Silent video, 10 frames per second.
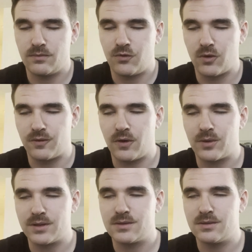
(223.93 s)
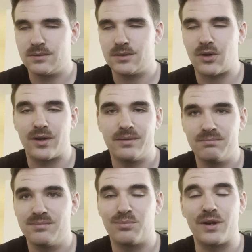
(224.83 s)
Ford Focus. Sorry,
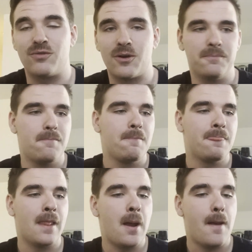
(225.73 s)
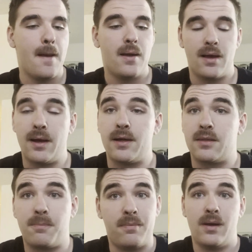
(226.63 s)
brain fart.
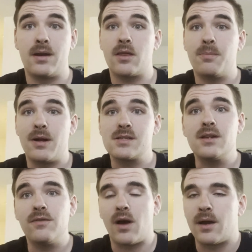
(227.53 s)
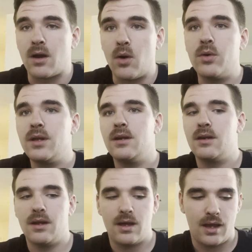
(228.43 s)
Another positive on owning
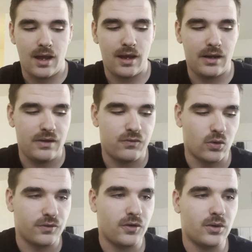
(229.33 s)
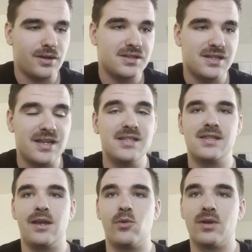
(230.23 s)
a Ford Focus is
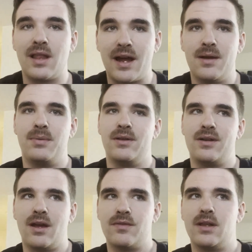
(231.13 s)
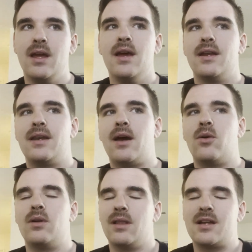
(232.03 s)
the reliability of it.
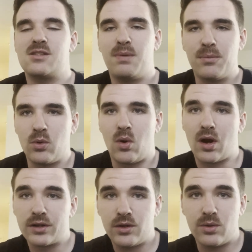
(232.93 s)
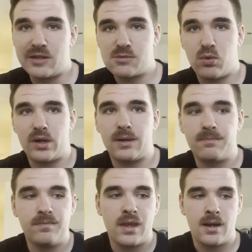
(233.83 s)
Now, lots of people will argue this point,
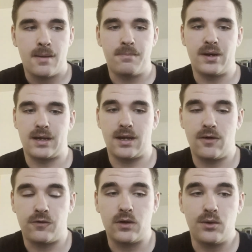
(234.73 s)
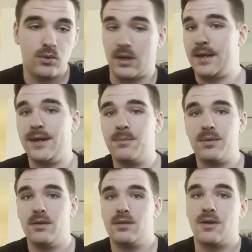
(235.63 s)
but if you keep
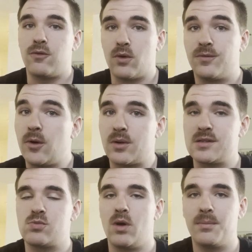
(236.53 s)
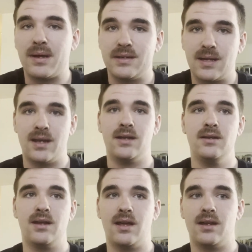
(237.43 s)
the Ford Focus well
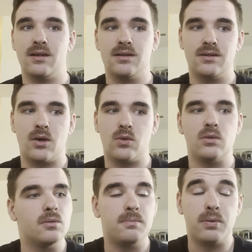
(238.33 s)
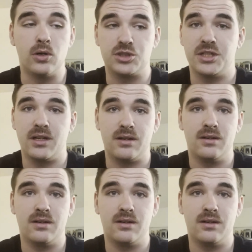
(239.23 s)
maintained and don't push it